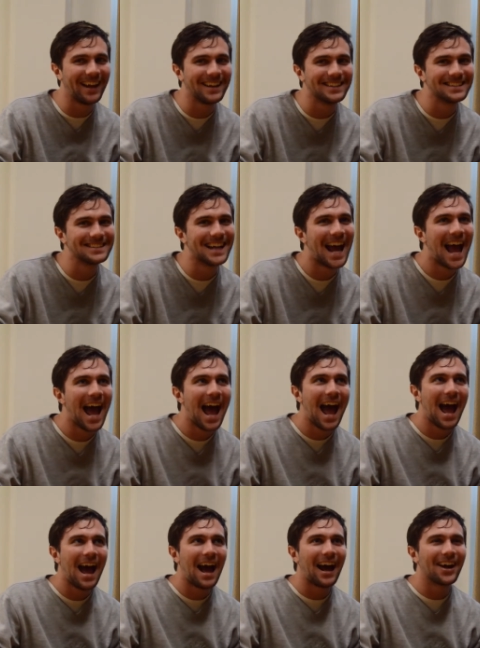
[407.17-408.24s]
and
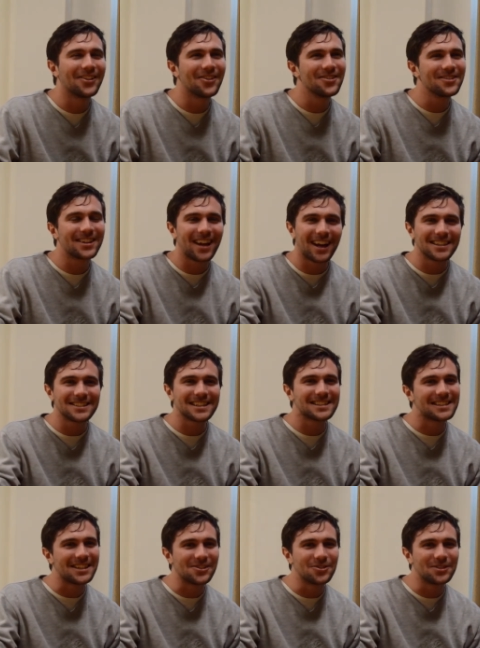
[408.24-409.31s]
I know Guy's like
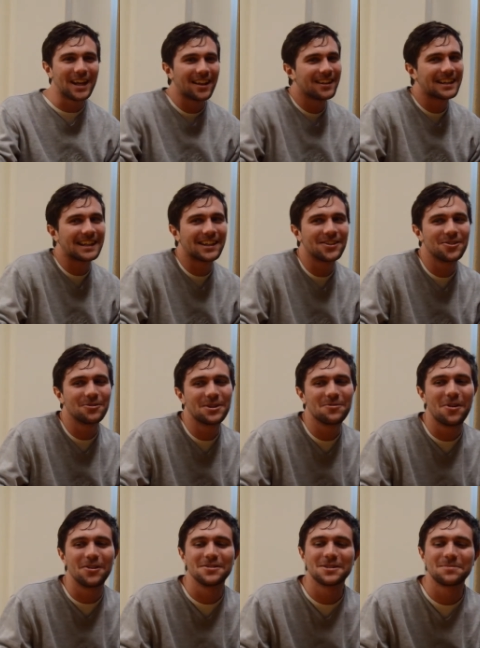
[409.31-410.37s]
single now, like he can do what he
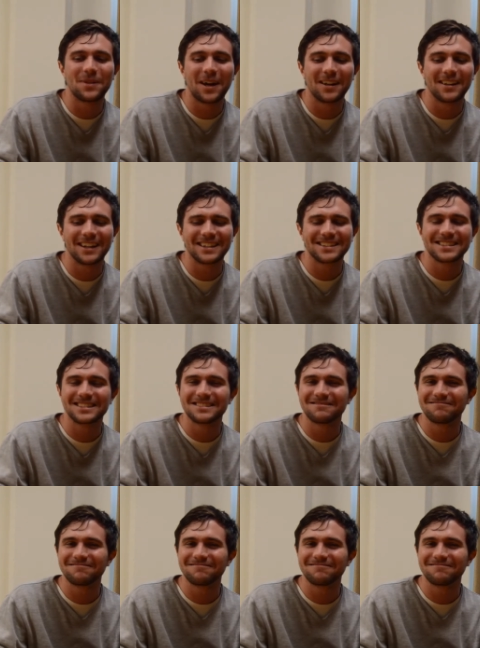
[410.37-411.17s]
wants, but like,